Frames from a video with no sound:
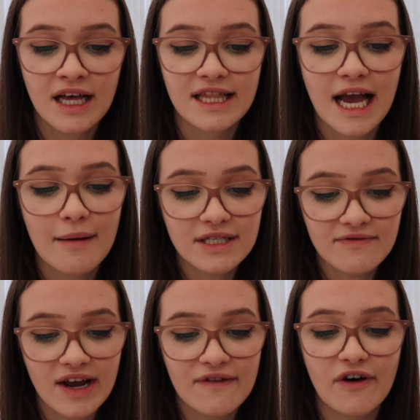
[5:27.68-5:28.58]
The Amazon
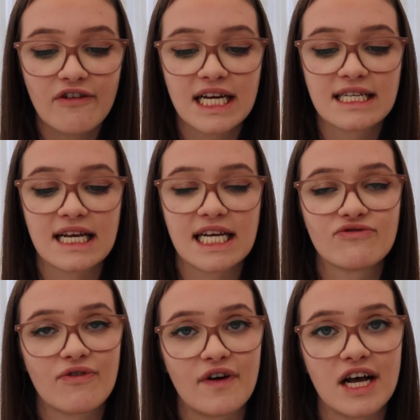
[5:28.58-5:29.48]
rainforest is
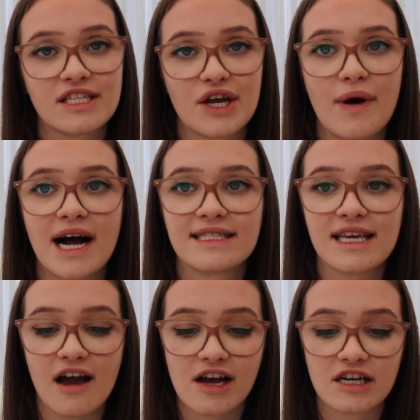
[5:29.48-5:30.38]
referred to as
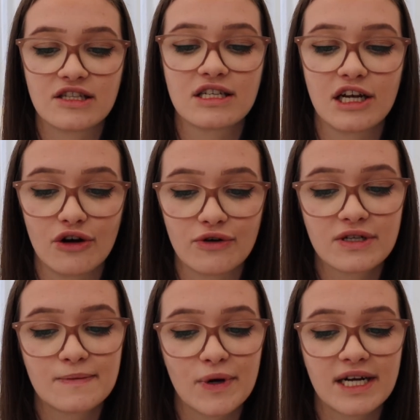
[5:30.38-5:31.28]
the Earth's
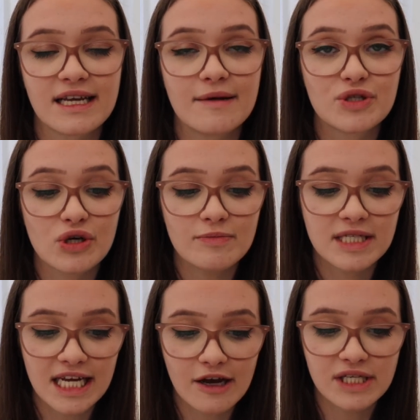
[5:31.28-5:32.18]
lungs because it absorbs
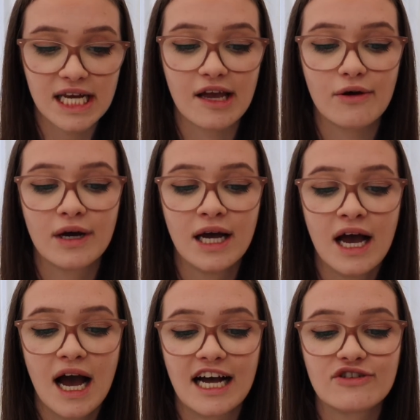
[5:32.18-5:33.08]
CO2
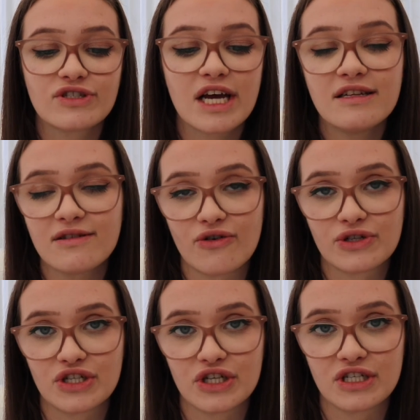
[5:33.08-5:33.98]
and returns
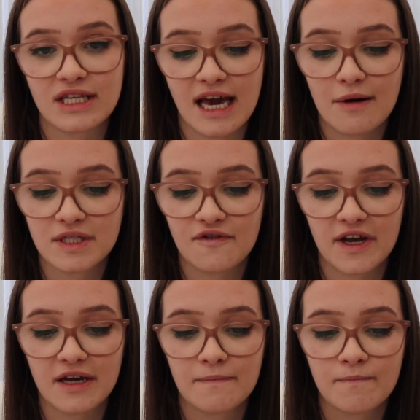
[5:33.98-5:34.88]
oxygen to the
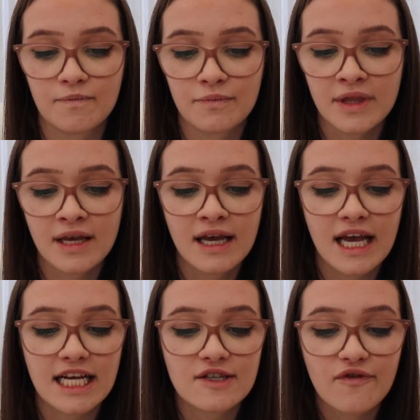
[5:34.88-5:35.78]
atmosphere.
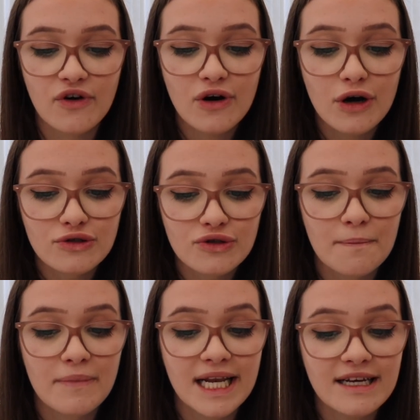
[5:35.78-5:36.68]
Its
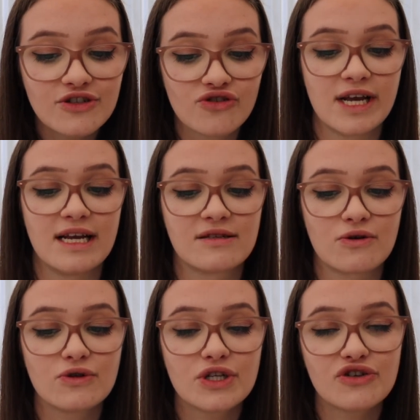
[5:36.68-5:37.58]
400 billion trees
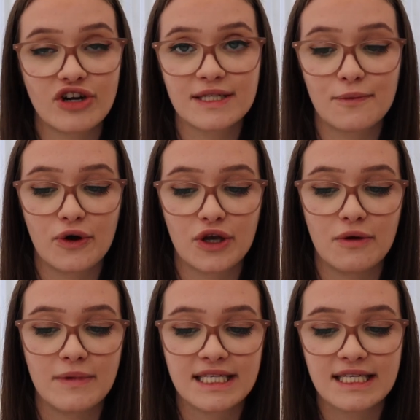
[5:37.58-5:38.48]
also transport
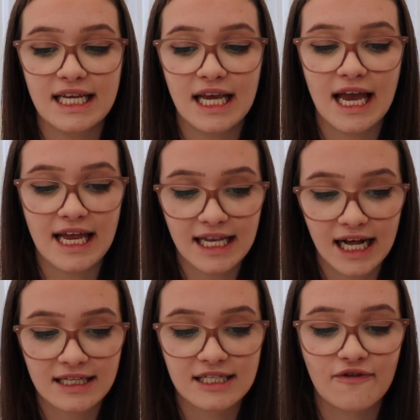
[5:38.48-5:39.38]
humidity
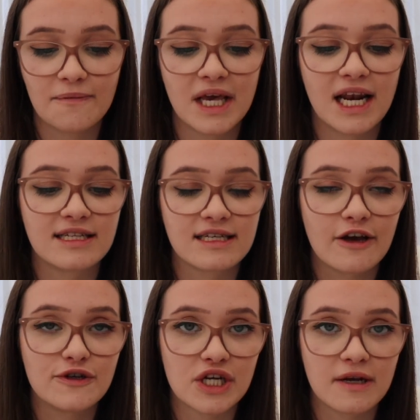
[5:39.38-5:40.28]
inland from the Atlantic
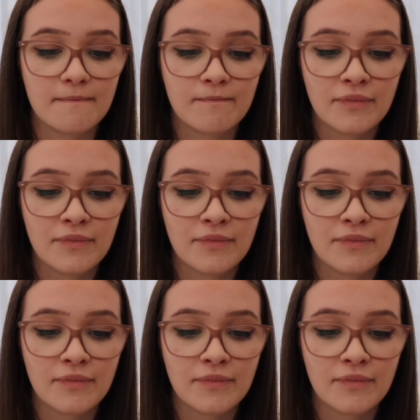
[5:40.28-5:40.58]
Ocean.